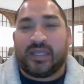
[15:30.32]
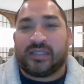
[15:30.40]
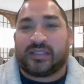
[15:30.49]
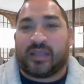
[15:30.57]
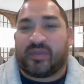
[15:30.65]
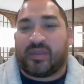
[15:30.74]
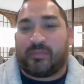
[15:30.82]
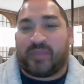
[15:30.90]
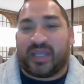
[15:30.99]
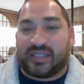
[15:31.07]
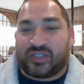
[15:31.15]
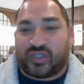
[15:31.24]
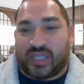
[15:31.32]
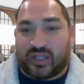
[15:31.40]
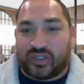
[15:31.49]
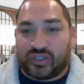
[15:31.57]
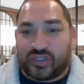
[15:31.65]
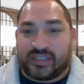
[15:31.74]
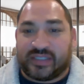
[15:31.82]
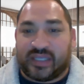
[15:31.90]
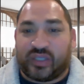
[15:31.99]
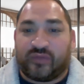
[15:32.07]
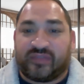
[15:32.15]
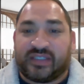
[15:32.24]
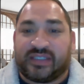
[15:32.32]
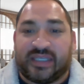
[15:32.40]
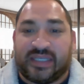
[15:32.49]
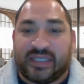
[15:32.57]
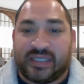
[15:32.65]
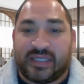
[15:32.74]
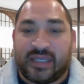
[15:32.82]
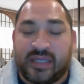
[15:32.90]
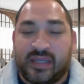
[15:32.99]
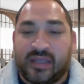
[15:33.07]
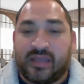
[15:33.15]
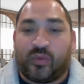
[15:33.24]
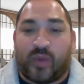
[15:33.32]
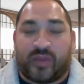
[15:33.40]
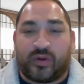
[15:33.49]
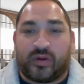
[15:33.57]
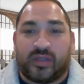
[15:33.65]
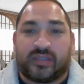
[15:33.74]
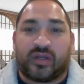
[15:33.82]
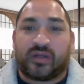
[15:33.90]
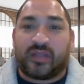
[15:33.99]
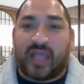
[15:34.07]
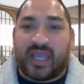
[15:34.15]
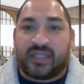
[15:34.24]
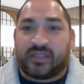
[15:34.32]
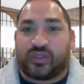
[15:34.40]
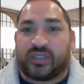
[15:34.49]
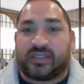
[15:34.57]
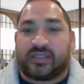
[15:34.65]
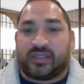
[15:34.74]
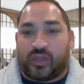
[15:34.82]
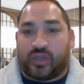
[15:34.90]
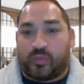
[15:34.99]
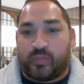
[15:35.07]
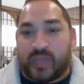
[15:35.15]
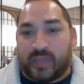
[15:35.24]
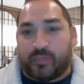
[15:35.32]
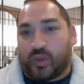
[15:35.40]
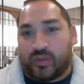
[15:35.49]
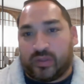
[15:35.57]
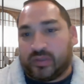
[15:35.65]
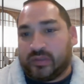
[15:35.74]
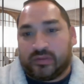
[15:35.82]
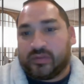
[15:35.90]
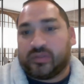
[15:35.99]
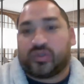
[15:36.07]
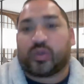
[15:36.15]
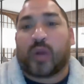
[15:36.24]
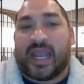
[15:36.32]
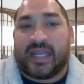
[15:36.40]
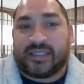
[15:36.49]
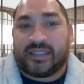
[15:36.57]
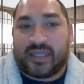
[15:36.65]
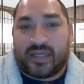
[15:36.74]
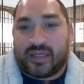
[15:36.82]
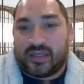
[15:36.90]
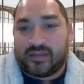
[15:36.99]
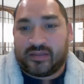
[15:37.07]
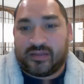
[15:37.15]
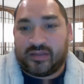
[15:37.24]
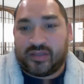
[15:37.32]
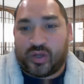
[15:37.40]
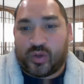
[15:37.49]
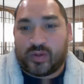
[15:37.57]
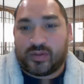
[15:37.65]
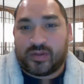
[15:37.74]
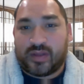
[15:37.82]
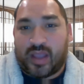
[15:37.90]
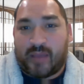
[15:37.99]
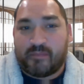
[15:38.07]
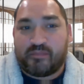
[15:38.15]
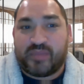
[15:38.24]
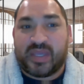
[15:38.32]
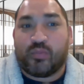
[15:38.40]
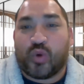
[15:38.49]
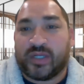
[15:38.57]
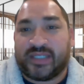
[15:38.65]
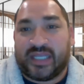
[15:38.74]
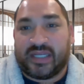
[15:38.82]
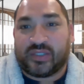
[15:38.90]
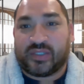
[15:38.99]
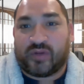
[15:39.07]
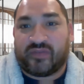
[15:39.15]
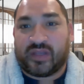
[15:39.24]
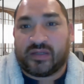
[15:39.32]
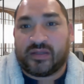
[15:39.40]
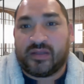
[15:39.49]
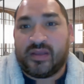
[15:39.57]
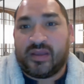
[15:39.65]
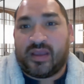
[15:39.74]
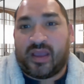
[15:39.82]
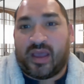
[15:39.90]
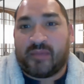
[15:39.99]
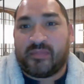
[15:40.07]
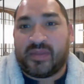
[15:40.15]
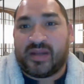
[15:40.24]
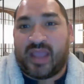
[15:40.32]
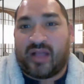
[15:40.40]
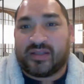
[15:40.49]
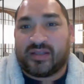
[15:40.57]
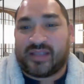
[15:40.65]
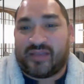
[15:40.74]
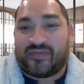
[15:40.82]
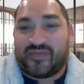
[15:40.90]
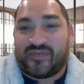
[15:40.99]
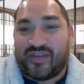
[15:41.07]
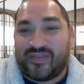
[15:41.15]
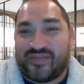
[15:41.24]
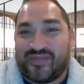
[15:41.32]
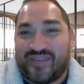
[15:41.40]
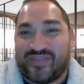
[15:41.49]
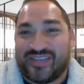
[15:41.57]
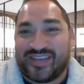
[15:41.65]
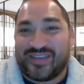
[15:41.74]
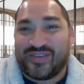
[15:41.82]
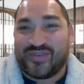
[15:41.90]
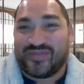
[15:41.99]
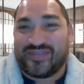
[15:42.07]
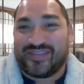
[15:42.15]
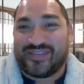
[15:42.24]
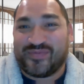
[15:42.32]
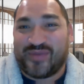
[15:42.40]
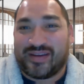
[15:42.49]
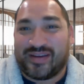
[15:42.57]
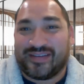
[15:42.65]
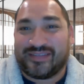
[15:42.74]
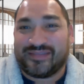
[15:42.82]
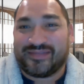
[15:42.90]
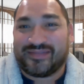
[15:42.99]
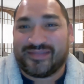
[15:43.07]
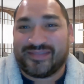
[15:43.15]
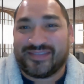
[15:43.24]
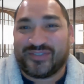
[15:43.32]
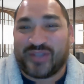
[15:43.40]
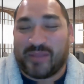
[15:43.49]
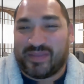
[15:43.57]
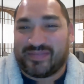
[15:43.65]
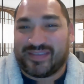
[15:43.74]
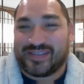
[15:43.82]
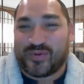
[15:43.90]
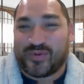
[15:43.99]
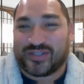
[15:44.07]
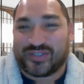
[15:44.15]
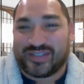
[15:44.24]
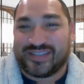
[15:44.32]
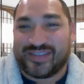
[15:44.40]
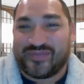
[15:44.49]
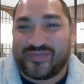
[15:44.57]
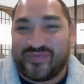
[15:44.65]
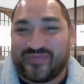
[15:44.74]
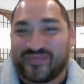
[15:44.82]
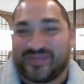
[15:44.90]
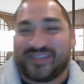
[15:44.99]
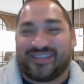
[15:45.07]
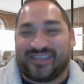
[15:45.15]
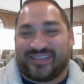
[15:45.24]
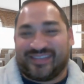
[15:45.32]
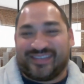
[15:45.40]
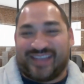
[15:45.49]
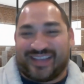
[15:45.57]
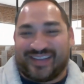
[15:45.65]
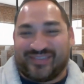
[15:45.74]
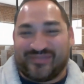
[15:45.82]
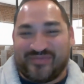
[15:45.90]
some of the biggest challenges that you've seen, whether it's our clients or just, people trying to, be more data driven? And Alex, I feel like you want to jump at this question. So take it away.